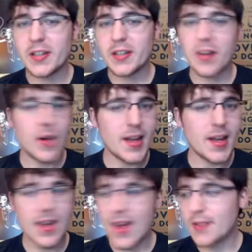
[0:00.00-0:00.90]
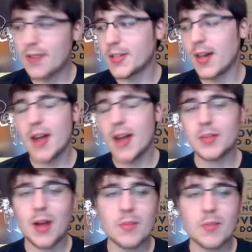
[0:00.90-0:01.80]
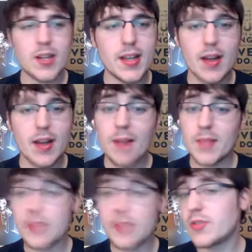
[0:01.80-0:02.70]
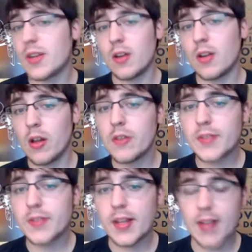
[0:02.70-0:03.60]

It handles a lot. So I'm interested in all those things.